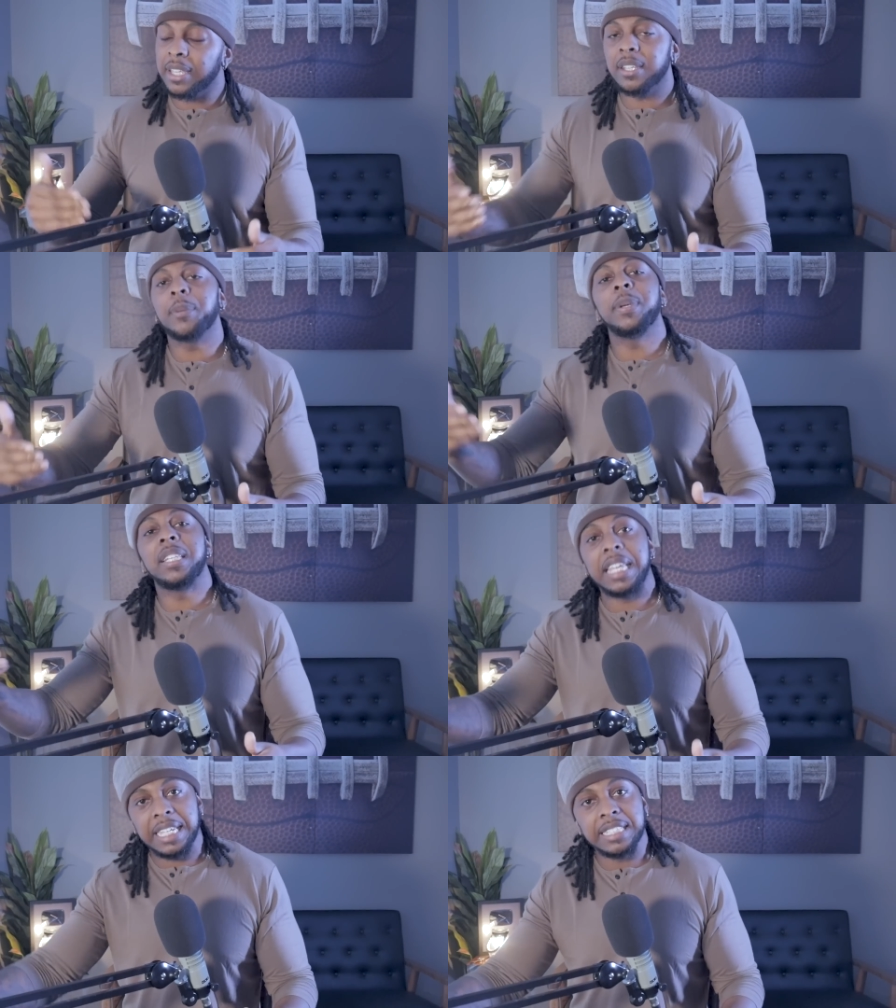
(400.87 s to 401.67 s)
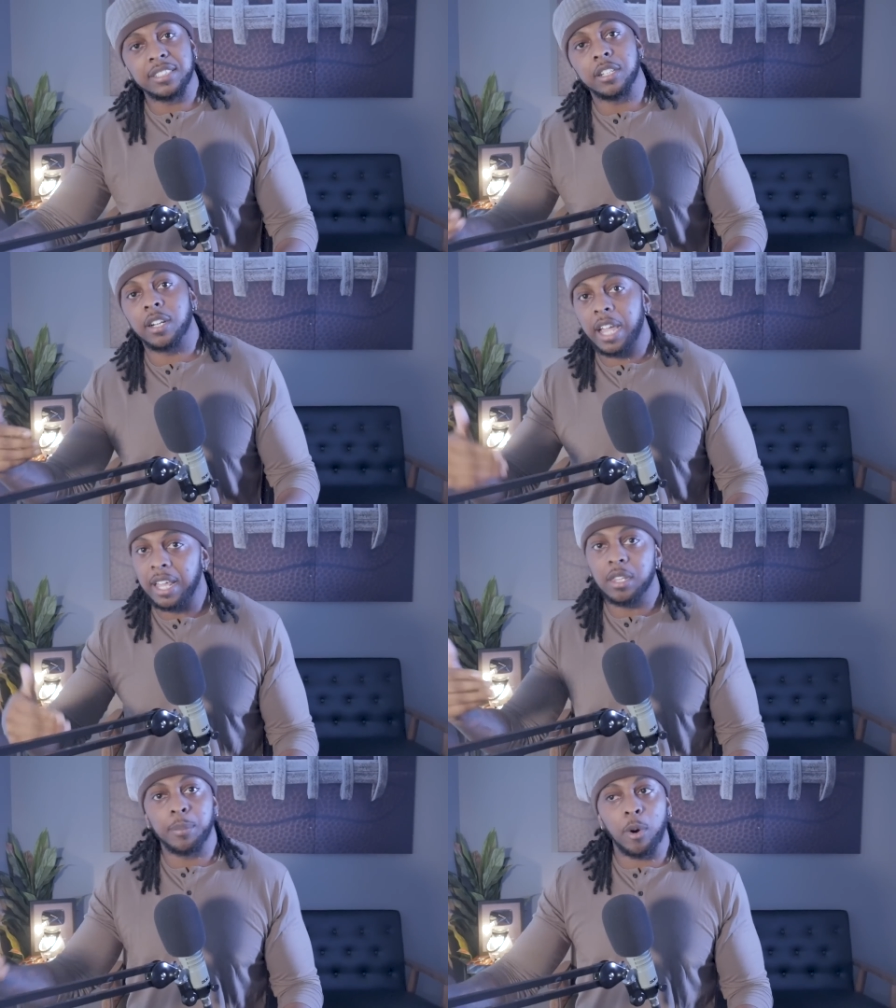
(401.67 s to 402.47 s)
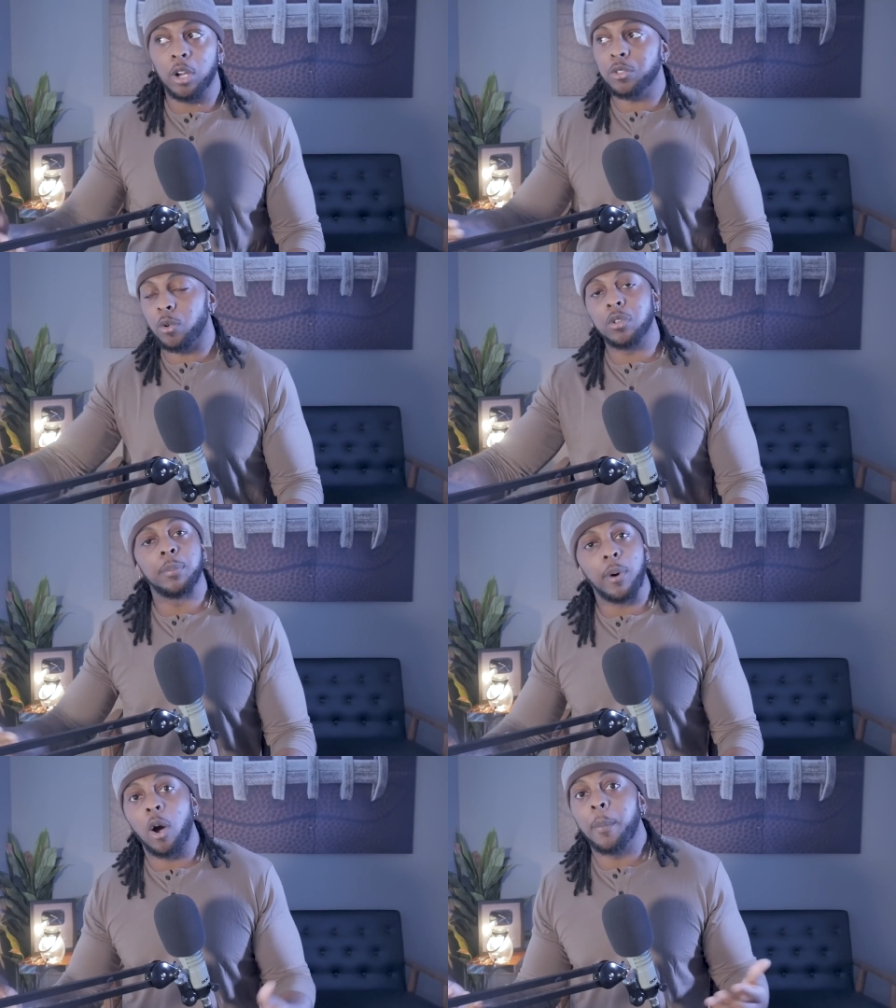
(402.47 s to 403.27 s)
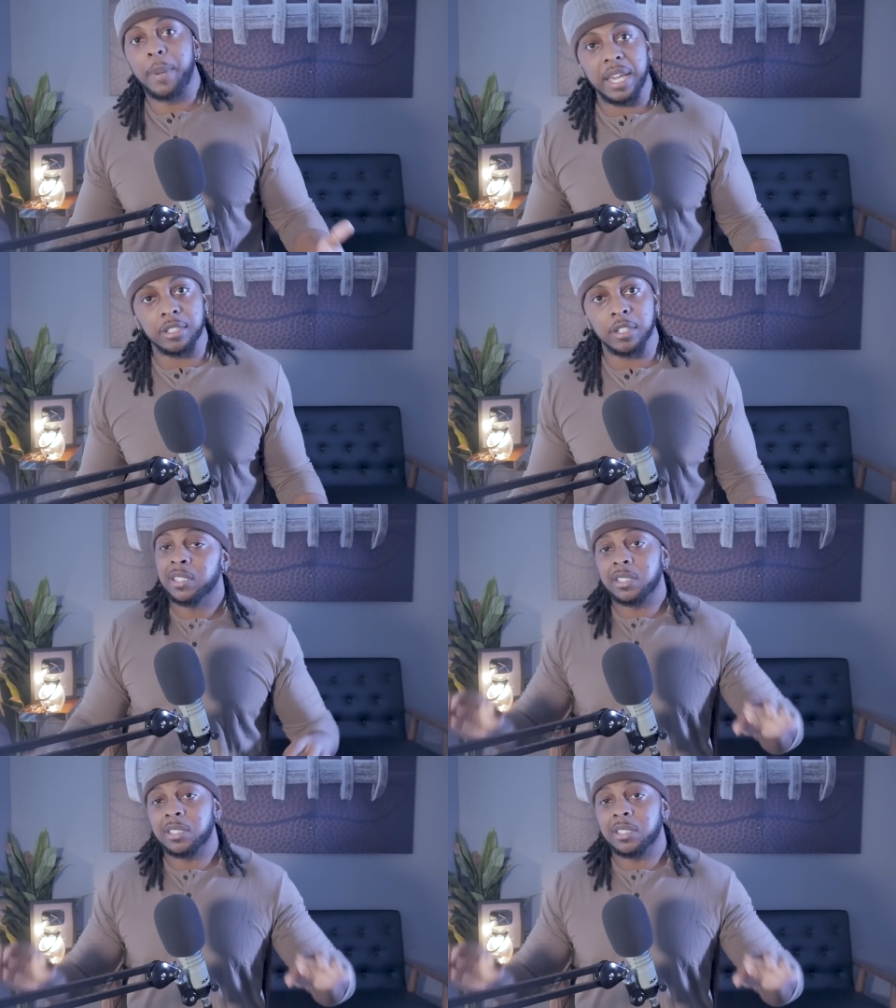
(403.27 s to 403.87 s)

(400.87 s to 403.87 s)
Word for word: it could have been easier had Lamar thrown the ball better.